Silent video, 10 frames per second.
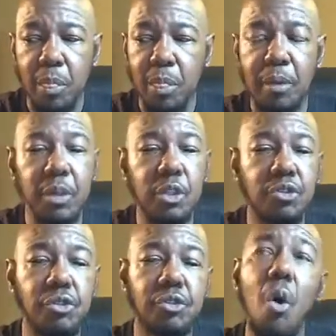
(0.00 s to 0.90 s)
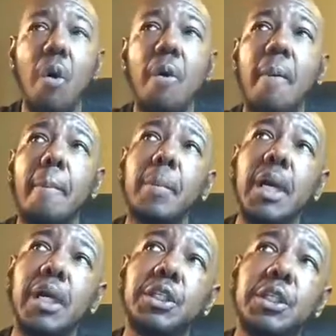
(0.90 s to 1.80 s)
There is so
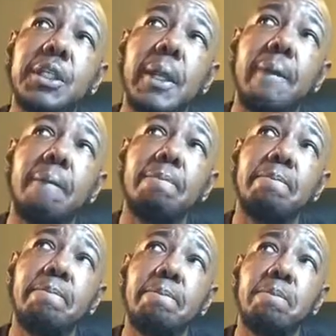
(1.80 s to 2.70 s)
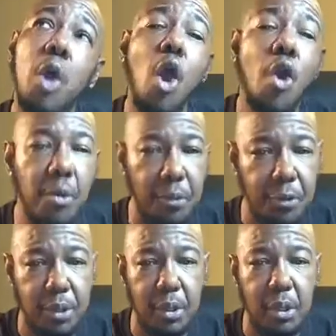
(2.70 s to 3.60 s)
much
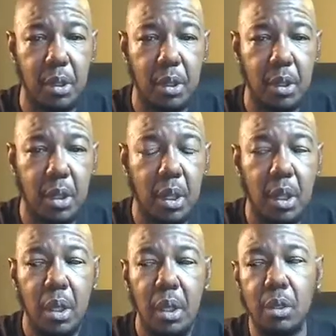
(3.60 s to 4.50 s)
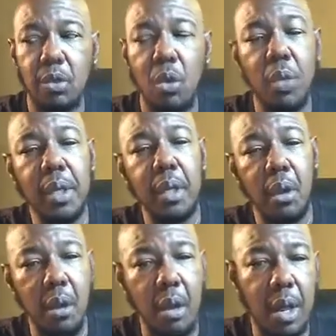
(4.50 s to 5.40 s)
hurt
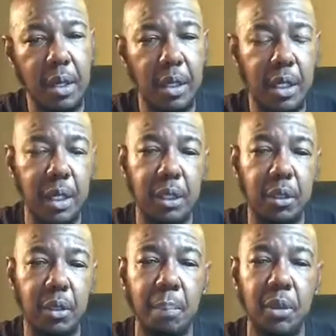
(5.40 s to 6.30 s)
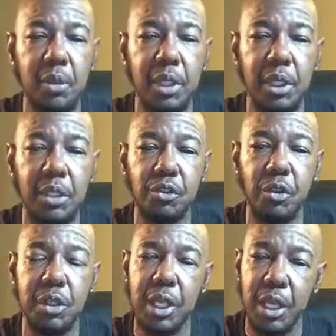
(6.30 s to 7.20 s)
going on in
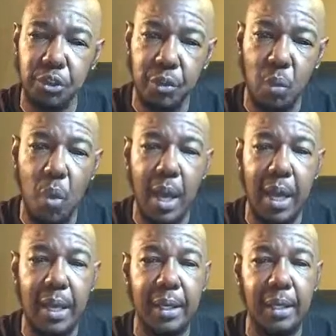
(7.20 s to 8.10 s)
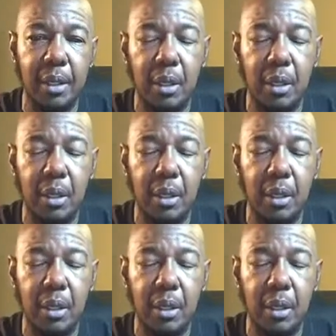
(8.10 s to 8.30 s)
communities nationwide,